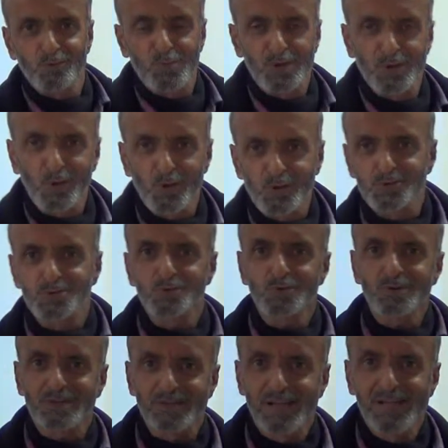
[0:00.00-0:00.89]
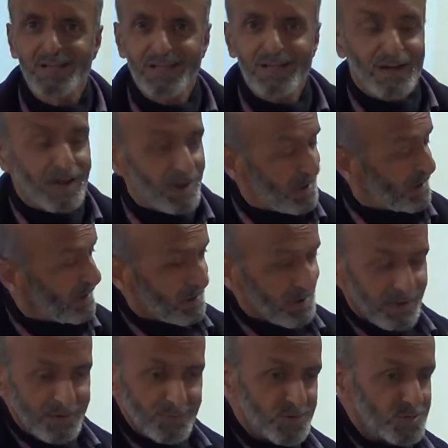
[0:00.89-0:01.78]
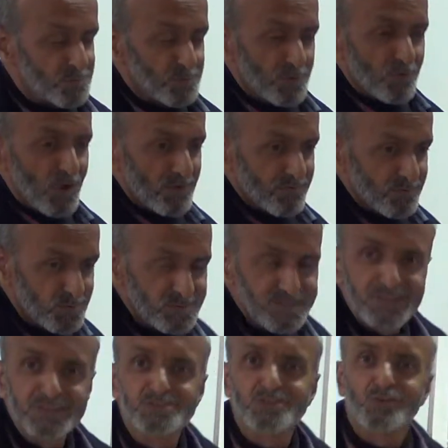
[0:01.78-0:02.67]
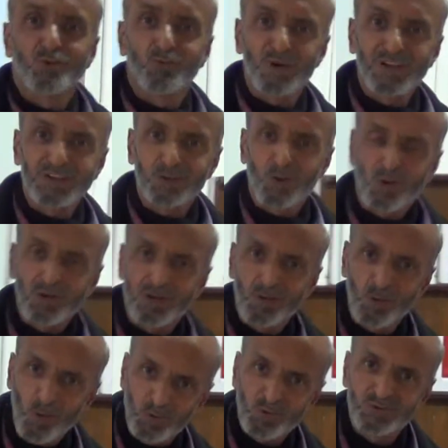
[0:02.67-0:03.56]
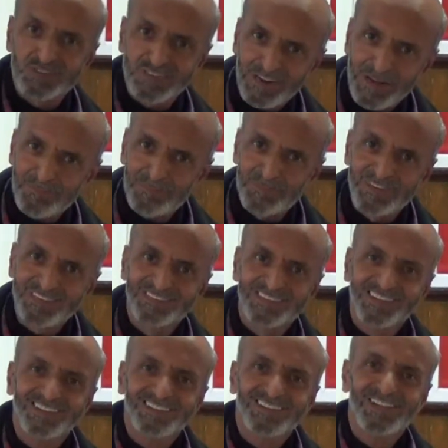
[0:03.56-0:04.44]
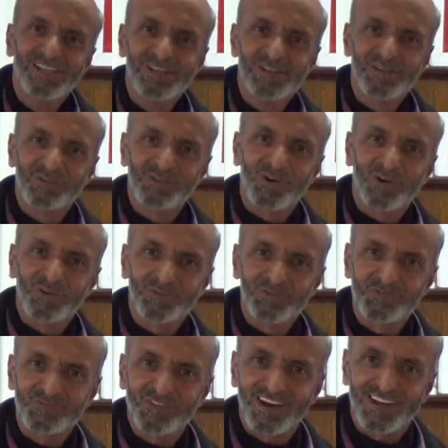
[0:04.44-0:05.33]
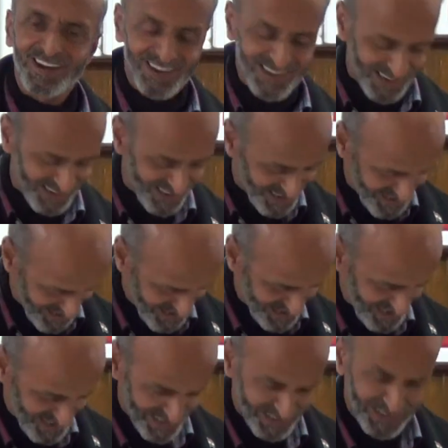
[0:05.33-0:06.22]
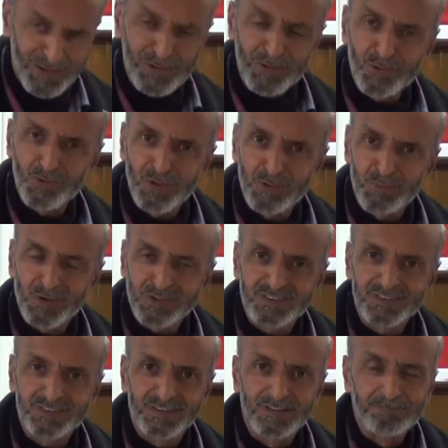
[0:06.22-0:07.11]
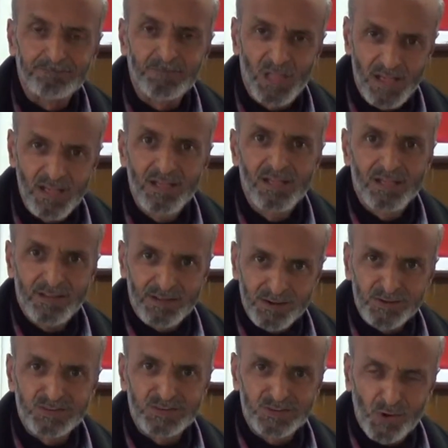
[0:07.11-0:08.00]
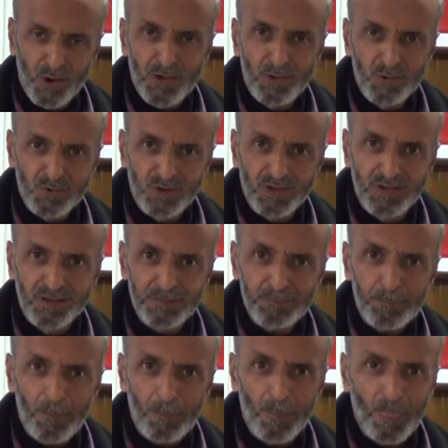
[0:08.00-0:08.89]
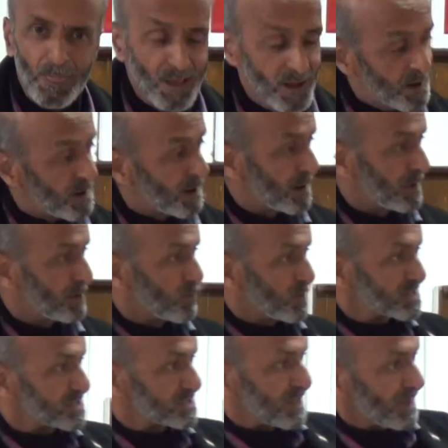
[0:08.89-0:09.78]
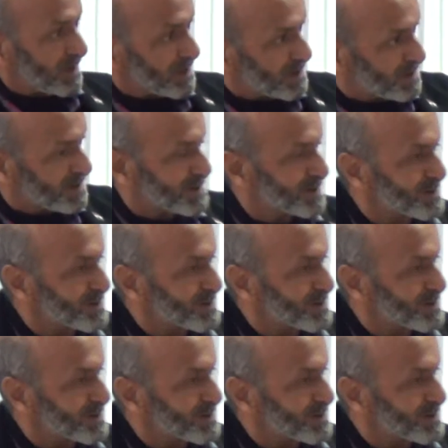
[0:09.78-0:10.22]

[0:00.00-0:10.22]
to me also. I wish my wife was here. She would have winked long ago. We shut up, Dix. You've gone too far ahead. Thank you very much, sir. It was a joy you were here. I must thank